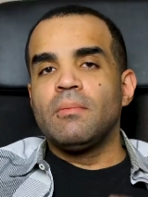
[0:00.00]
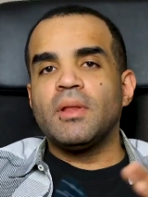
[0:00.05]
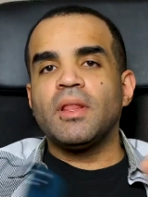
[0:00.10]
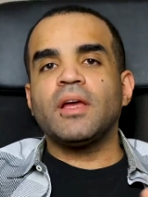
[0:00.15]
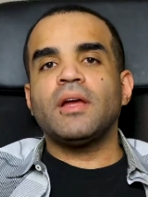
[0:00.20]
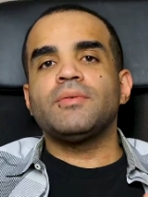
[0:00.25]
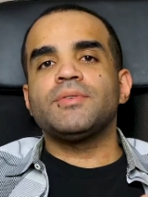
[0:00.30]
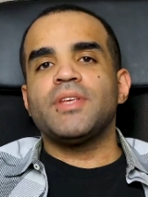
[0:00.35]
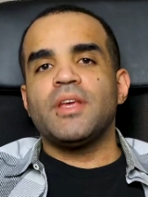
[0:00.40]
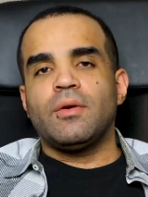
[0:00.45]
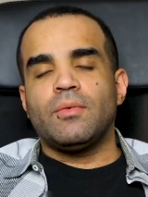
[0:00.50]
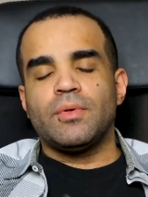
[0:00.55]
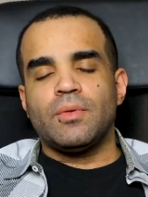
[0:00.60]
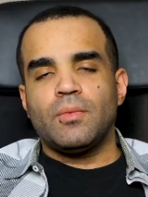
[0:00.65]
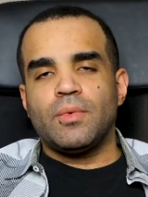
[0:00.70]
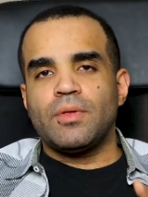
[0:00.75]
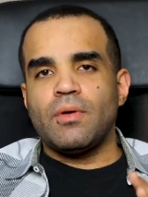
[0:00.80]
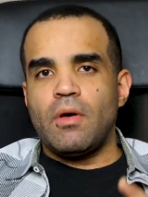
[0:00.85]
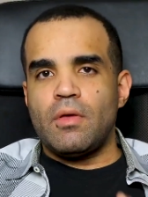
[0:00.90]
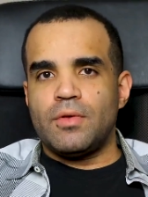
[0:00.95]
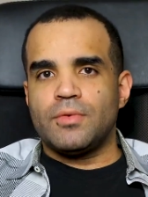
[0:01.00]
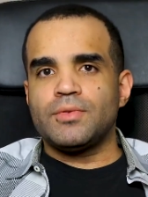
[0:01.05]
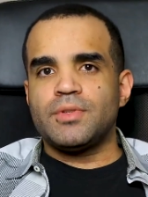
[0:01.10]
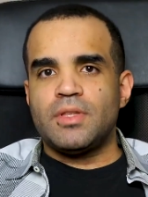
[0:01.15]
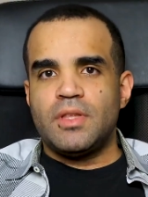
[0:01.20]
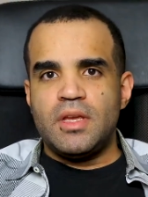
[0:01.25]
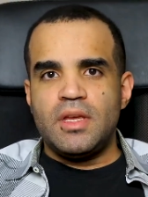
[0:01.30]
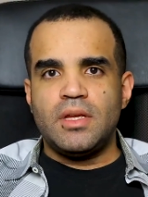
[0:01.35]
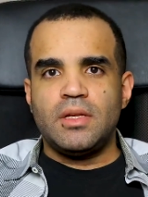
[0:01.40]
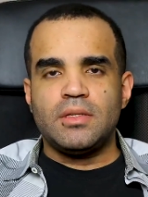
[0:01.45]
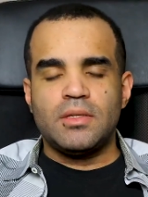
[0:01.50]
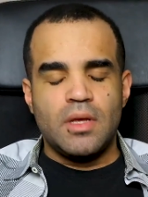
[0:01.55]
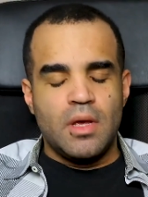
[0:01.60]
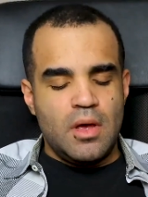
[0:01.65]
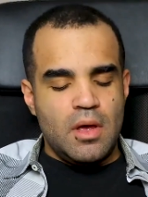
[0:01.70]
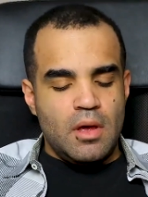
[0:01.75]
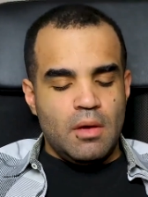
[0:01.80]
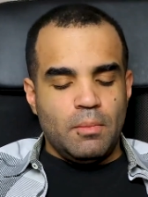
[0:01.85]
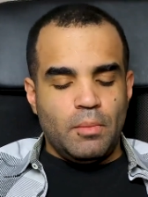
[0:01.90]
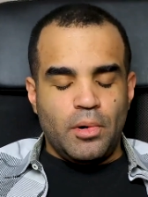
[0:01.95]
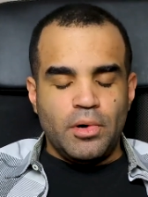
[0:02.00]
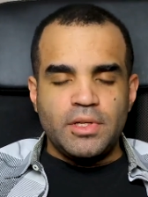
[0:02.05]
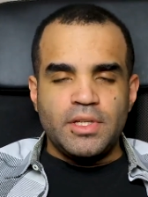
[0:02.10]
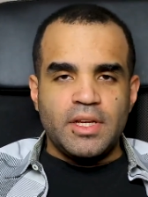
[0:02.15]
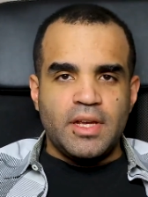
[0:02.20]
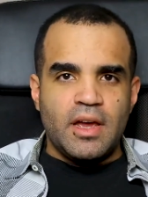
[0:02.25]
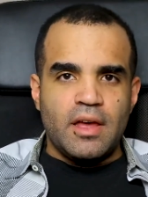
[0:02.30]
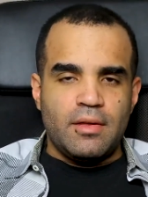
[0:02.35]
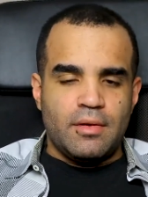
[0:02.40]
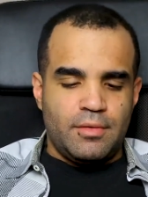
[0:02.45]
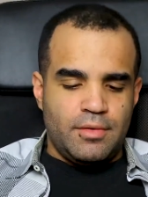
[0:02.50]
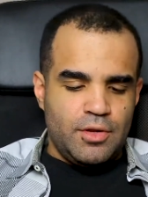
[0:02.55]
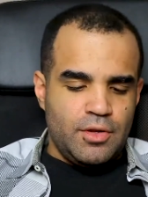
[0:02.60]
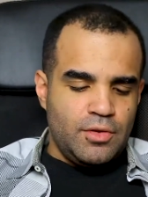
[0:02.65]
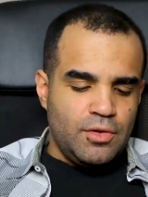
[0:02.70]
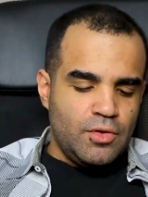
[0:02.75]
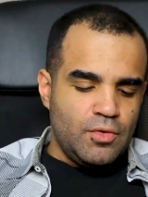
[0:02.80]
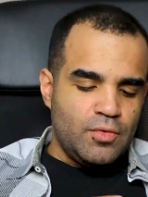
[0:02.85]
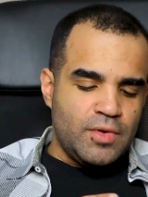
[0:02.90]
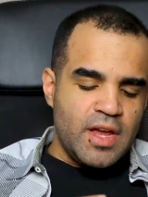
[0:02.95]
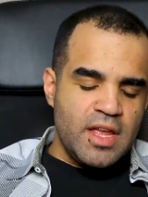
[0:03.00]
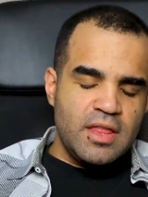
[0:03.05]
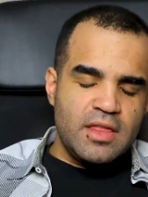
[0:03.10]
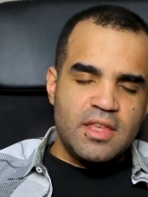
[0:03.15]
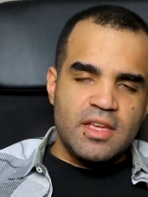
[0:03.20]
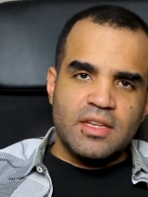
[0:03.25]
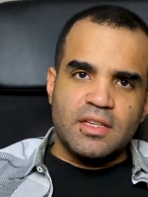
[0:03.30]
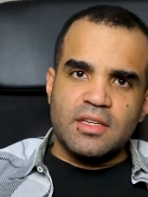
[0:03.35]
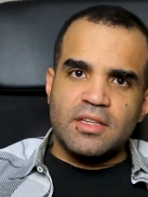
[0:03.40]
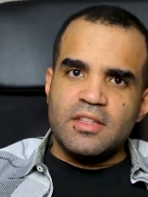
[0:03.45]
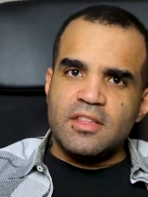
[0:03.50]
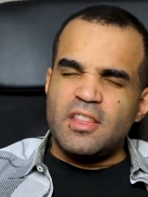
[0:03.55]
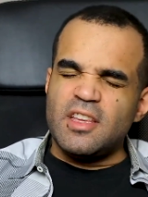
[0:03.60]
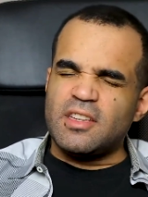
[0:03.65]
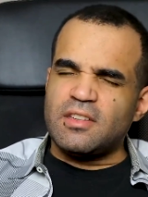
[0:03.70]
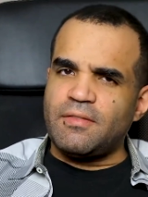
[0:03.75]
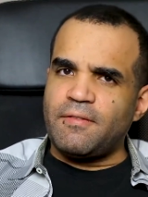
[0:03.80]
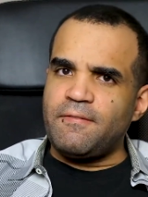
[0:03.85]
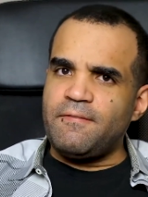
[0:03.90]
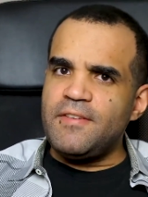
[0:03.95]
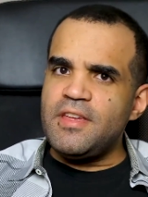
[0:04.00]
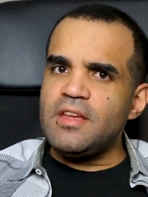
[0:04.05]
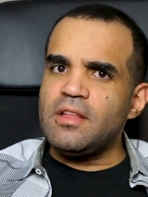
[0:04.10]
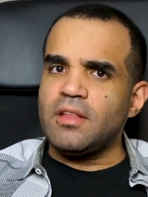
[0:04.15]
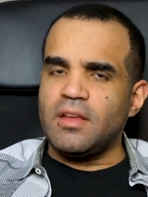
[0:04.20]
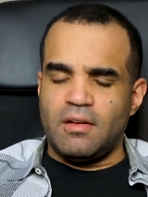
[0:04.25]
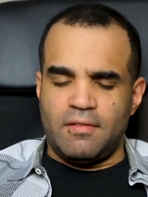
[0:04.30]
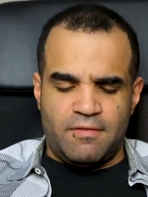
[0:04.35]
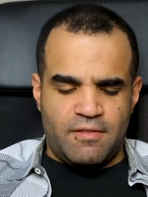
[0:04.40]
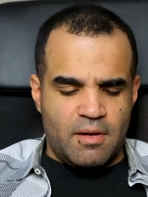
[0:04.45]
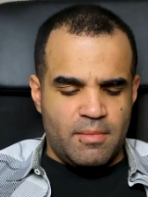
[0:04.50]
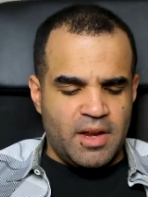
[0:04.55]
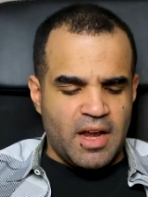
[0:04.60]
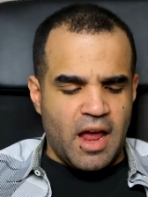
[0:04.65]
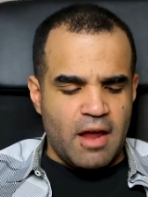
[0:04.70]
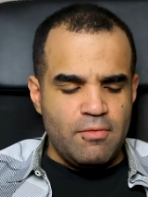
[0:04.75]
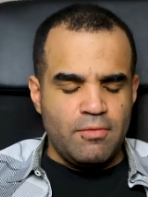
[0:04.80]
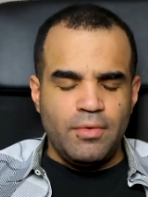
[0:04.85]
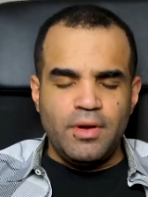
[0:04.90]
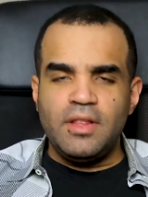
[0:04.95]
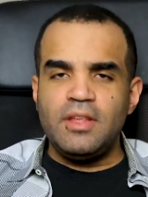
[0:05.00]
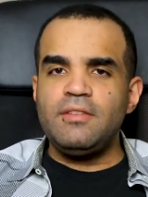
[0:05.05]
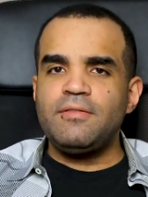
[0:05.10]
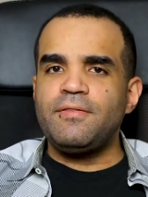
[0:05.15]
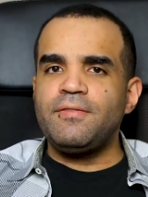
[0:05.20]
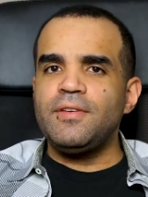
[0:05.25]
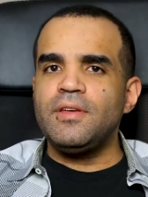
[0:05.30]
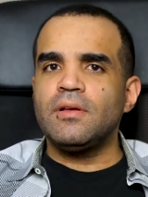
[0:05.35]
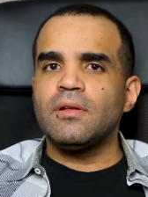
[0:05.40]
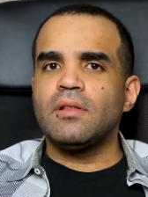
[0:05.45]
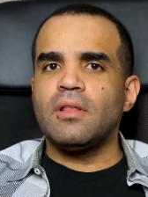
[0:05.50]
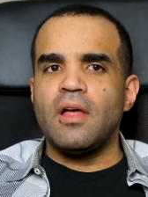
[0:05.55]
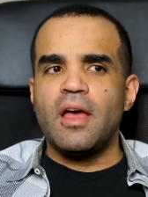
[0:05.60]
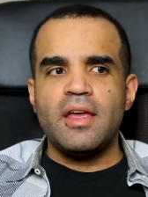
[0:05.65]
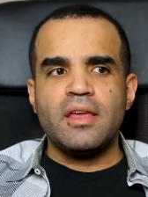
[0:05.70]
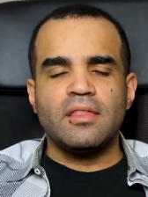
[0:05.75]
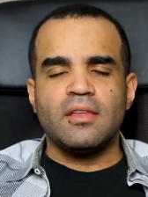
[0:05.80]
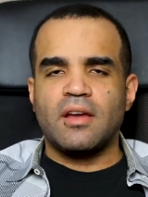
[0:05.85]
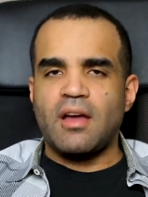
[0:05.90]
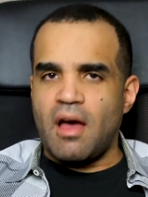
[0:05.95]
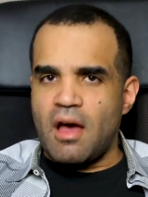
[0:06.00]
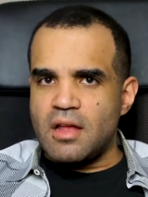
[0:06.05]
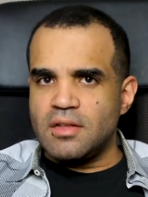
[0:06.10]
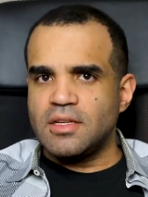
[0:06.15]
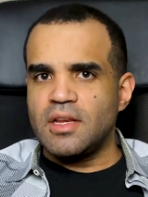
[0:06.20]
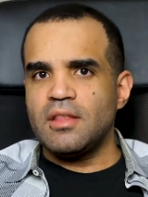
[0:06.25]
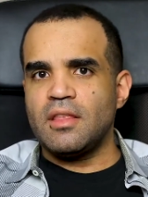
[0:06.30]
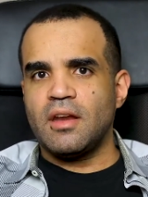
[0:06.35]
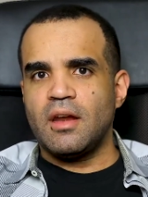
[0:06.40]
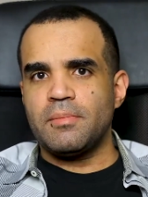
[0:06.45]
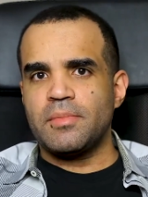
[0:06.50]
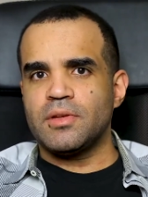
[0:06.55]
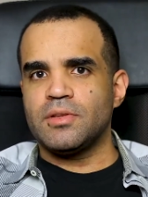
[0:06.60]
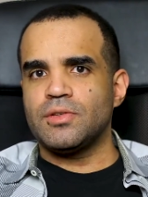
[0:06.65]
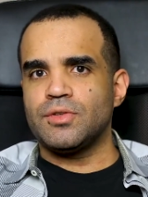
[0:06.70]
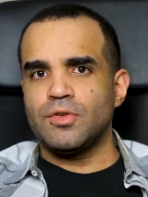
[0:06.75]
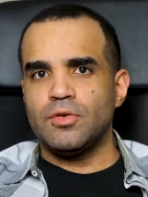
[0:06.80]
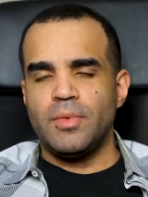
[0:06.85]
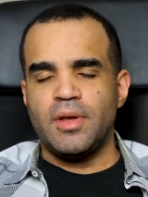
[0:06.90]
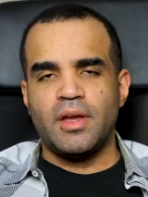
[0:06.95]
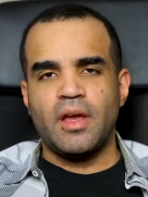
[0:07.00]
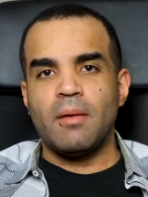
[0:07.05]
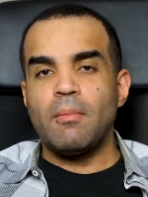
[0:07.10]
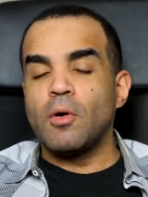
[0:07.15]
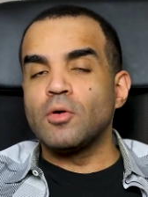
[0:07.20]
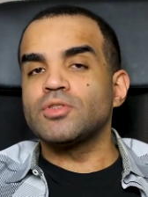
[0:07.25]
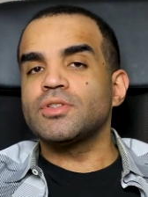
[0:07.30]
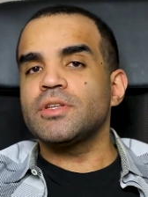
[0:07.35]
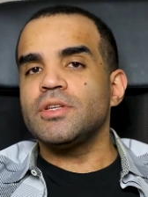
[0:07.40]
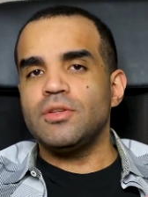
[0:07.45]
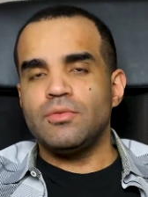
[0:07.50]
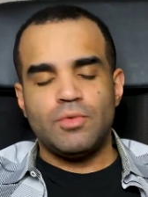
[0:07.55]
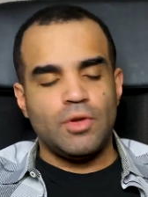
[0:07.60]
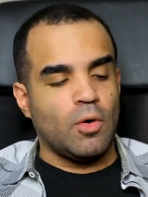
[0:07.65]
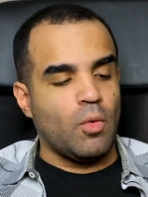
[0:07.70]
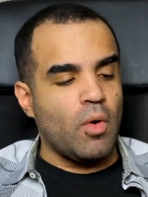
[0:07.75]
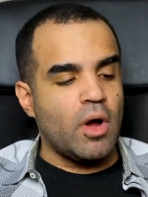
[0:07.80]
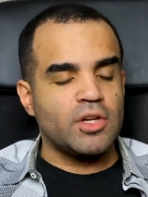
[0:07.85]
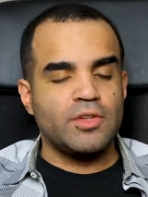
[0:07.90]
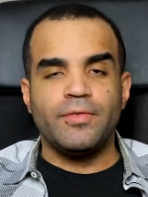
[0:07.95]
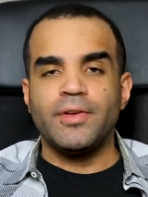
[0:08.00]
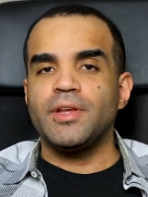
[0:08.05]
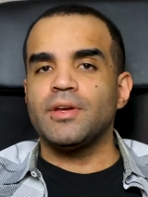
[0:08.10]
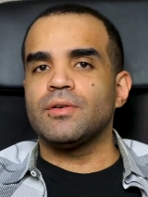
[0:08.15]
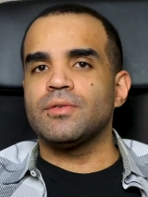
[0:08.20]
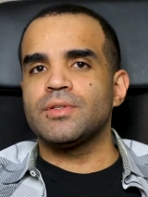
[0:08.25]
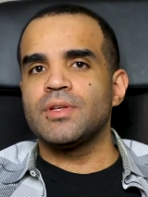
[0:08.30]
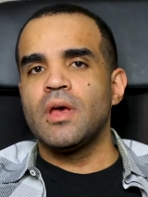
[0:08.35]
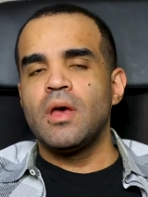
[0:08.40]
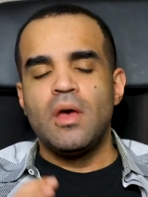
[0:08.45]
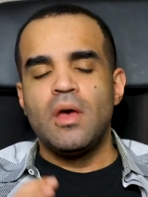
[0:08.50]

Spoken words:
But like I was saying, with all those things put together, you get this feeling from it. I really feel like the content that I'm consuming, I mostly watch videos,